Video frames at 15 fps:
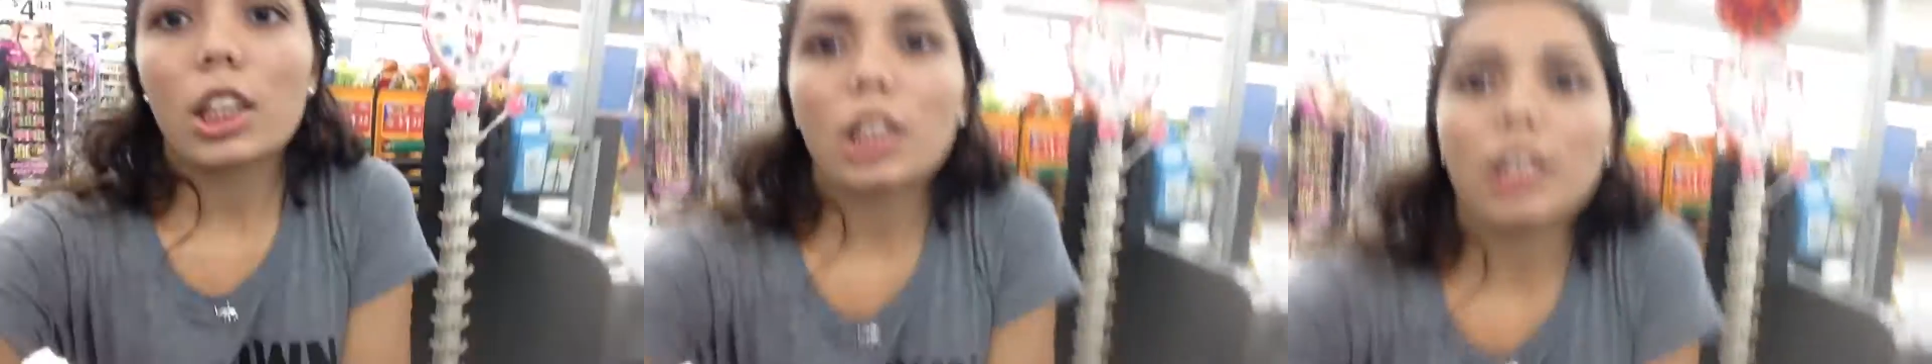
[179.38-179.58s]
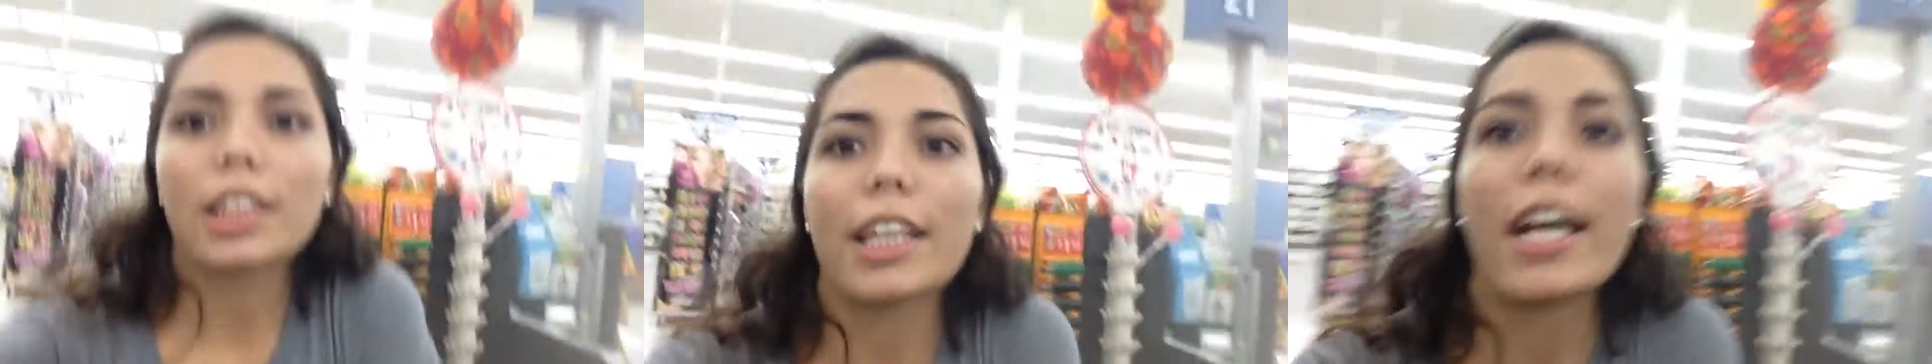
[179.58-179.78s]

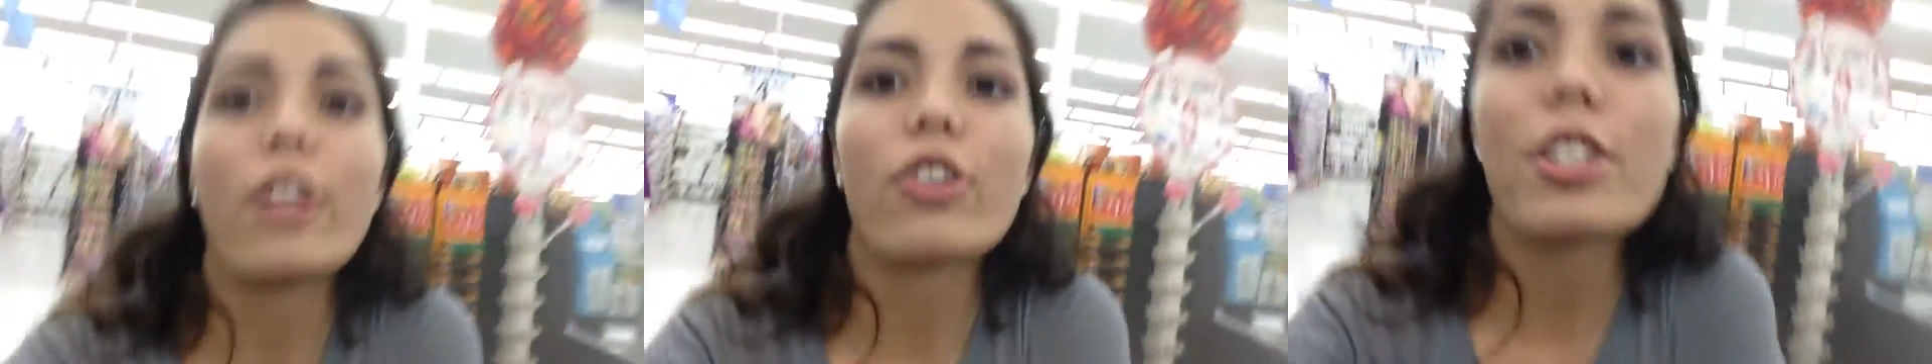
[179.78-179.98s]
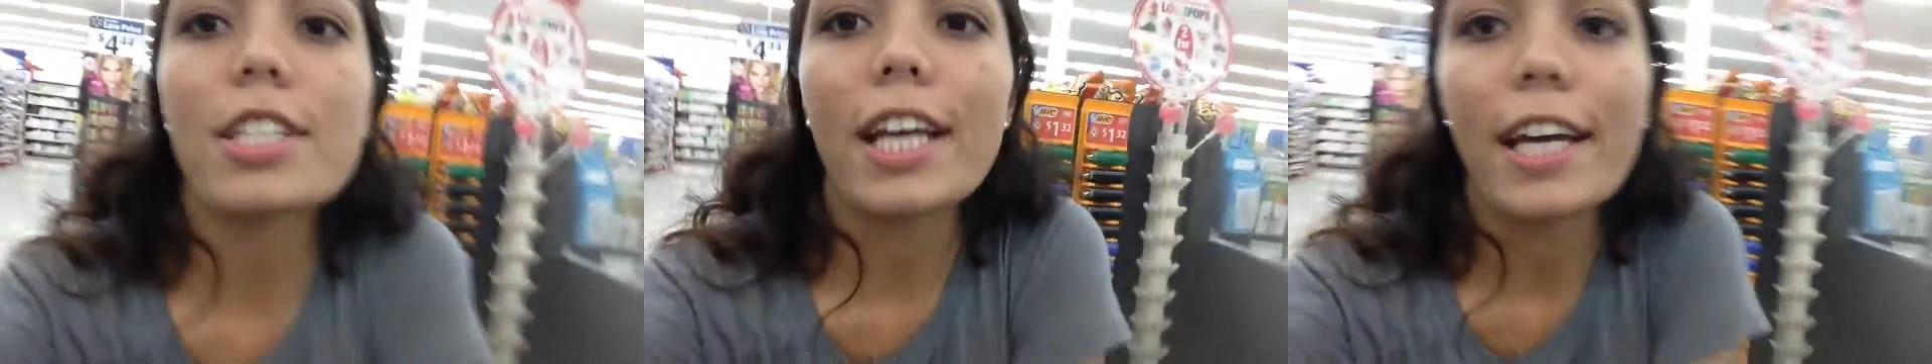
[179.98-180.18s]
Oh, can I
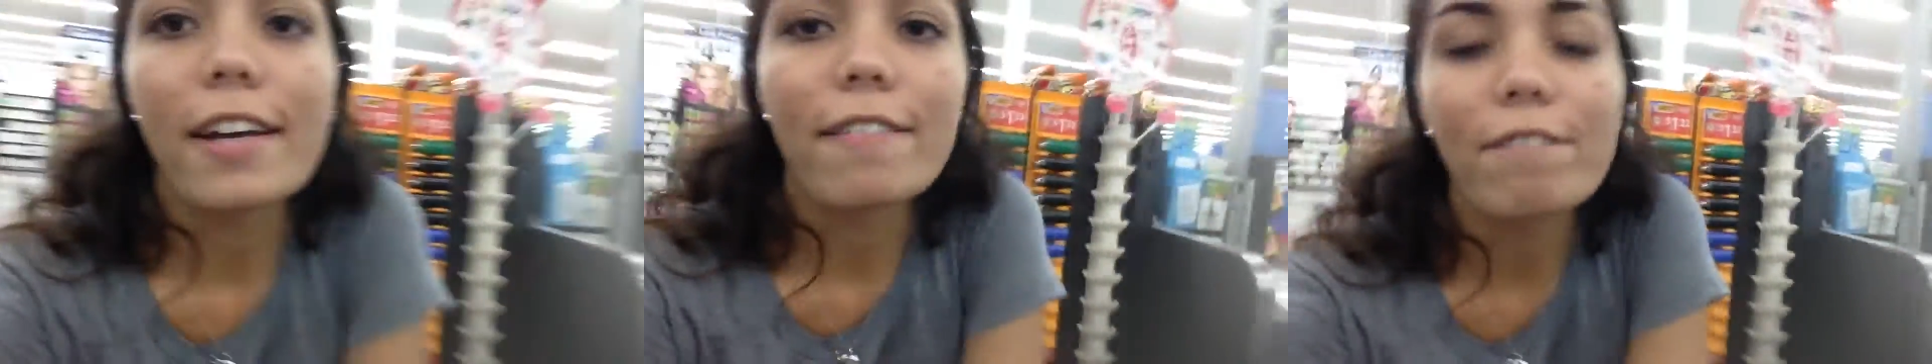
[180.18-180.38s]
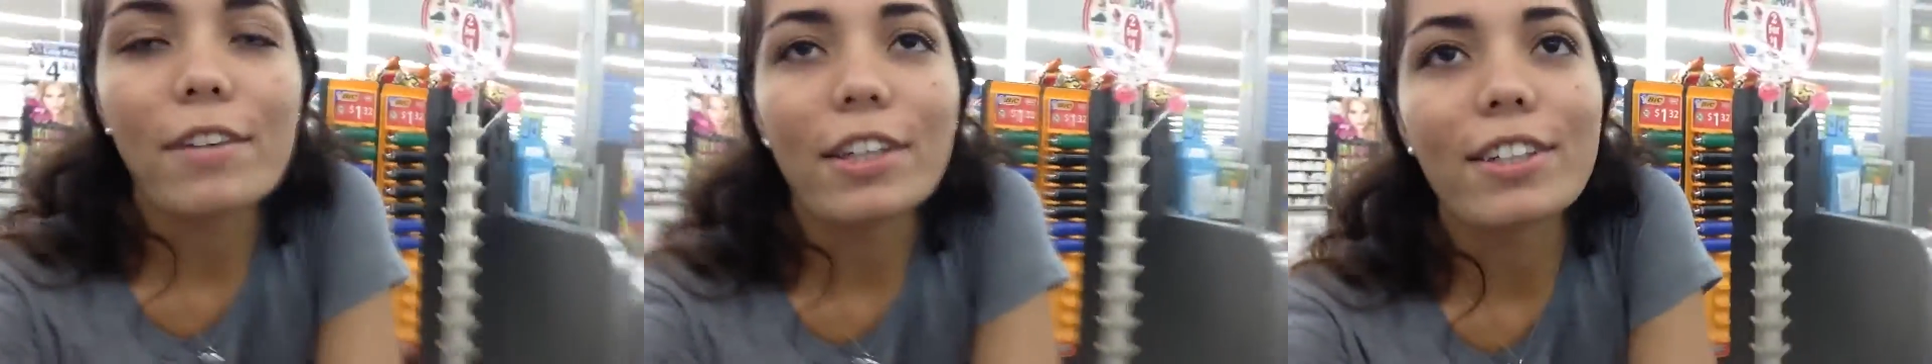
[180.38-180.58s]
just say
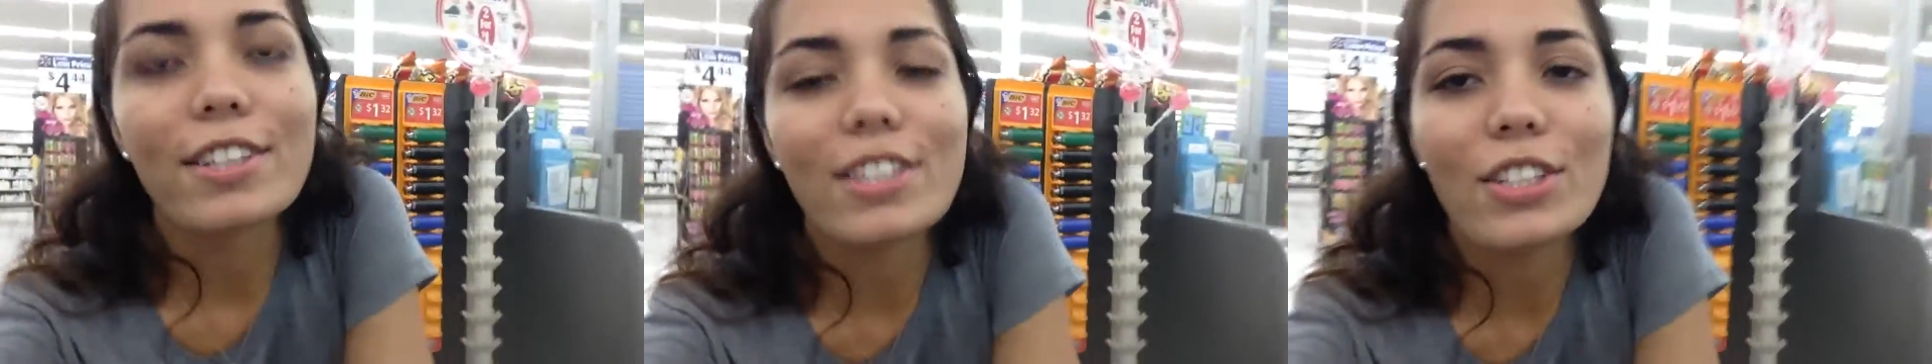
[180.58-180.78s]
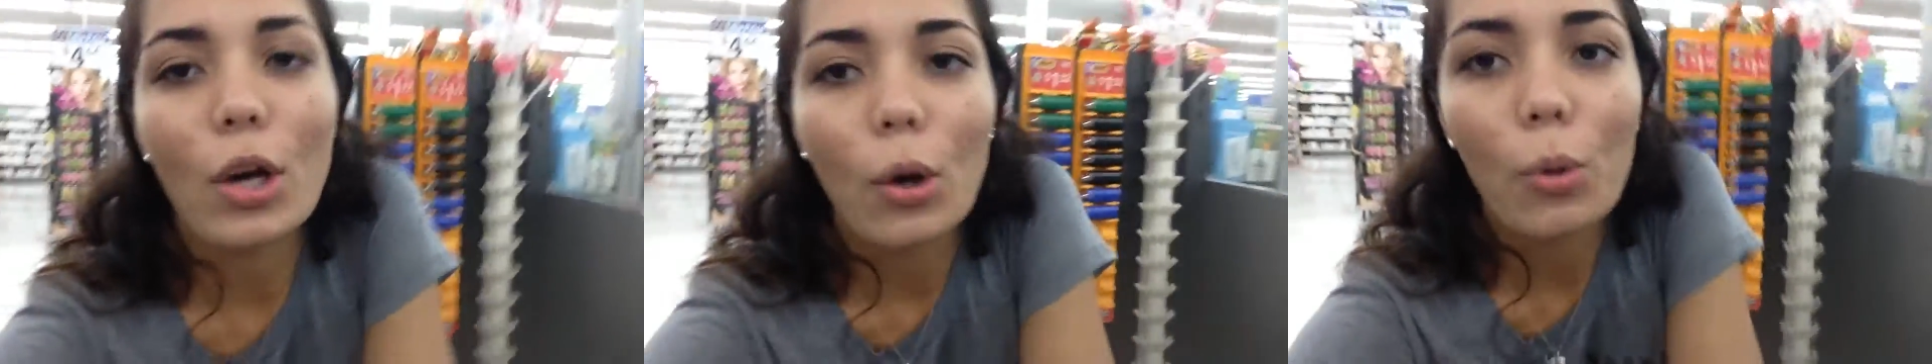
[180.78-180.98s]
it feels
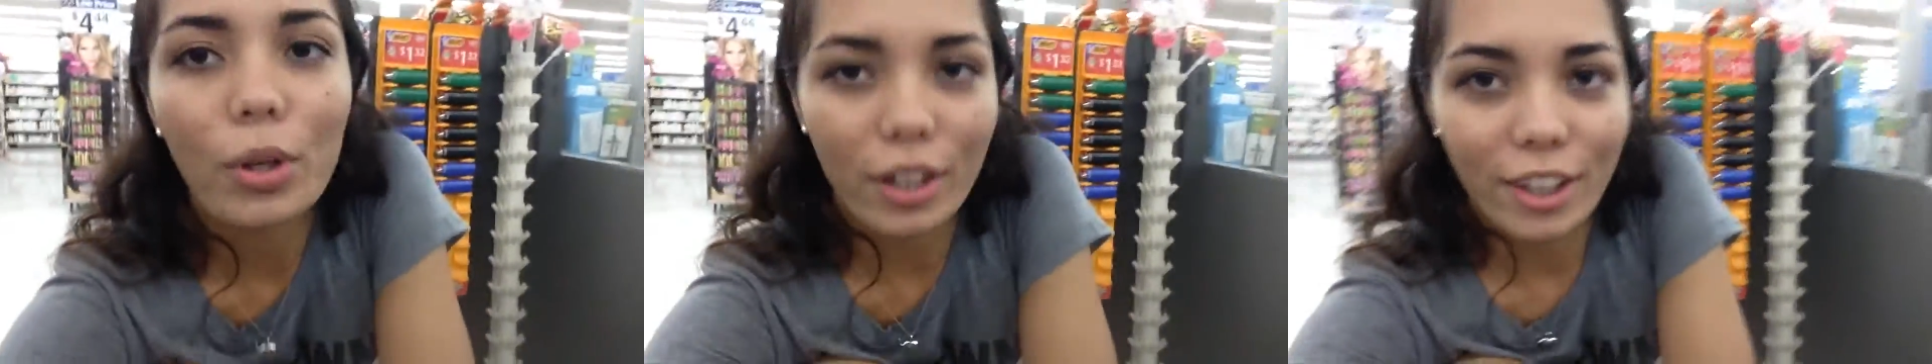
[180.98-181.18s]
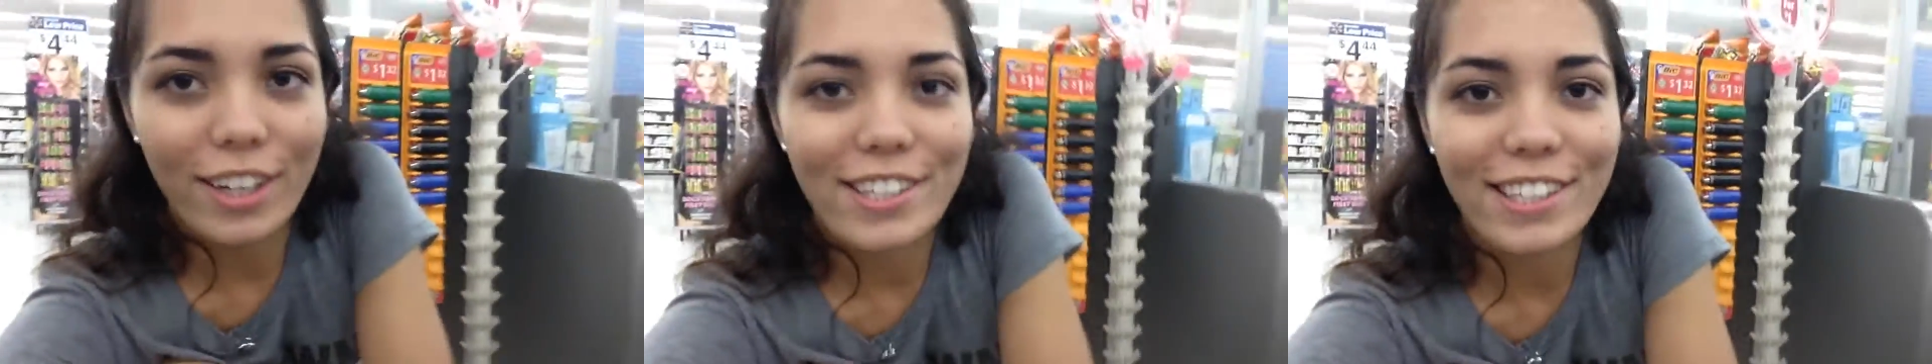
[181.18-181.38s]
so
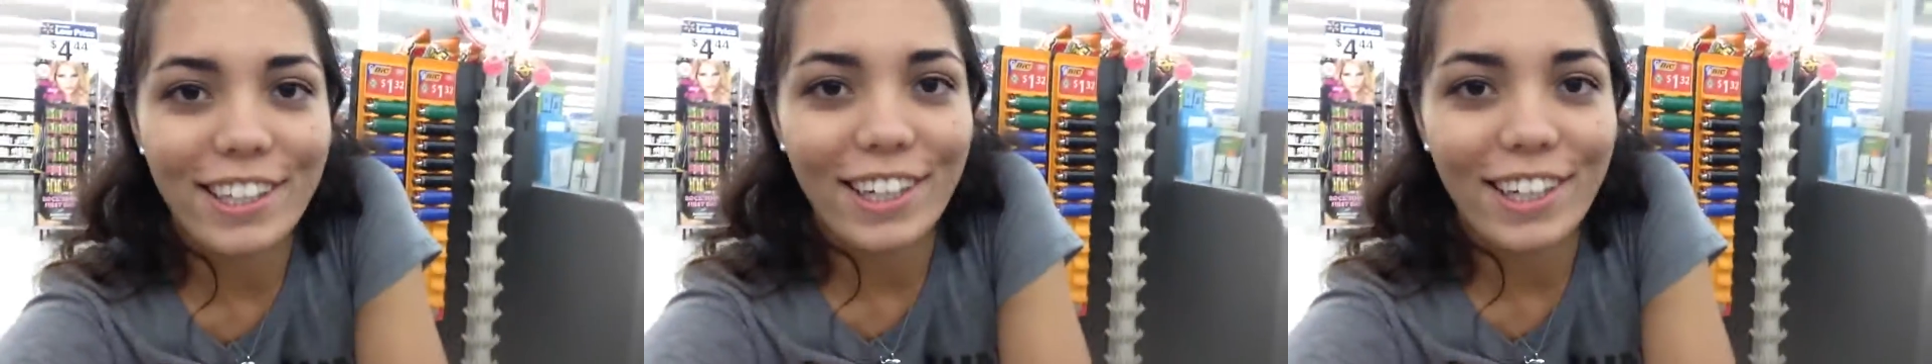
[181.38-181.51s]
good to